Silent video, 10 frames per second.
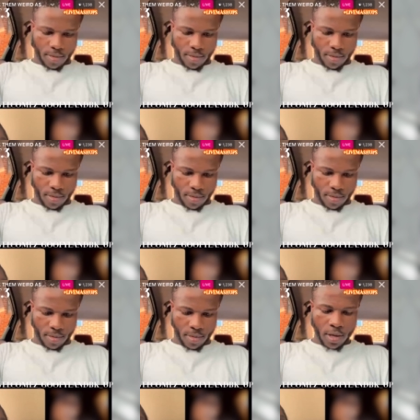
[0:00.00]
you got,
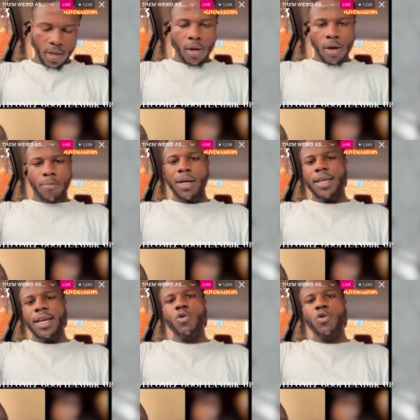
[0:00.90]
it ain't report. But
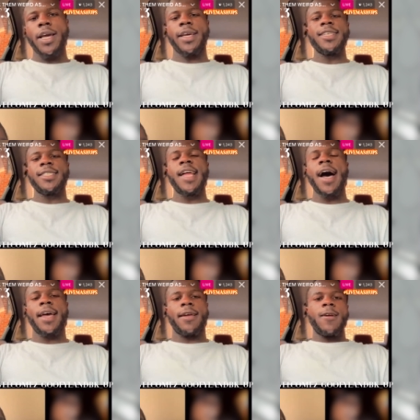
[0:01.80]
guess what? It's
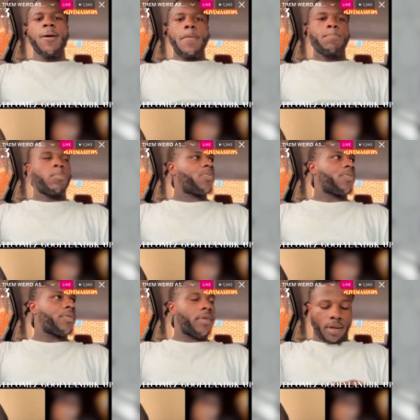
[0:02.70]
not.
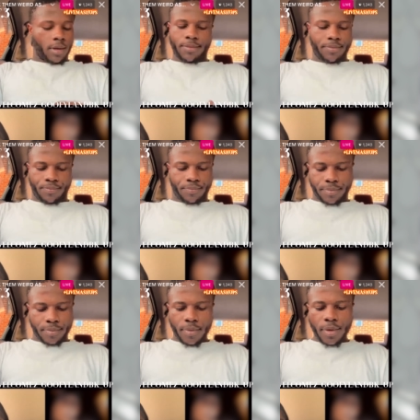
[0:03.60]
It's,
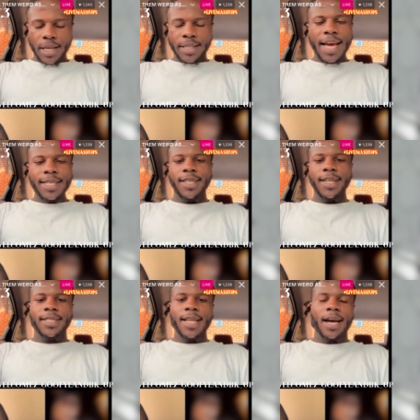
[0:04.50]
that shit is no. not,
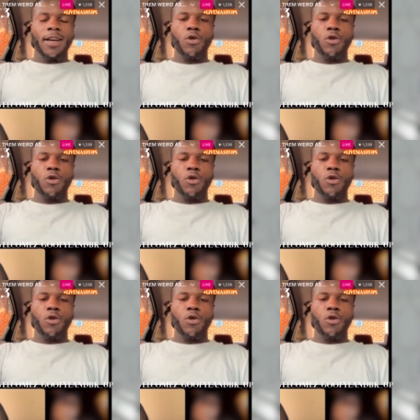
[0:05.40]
not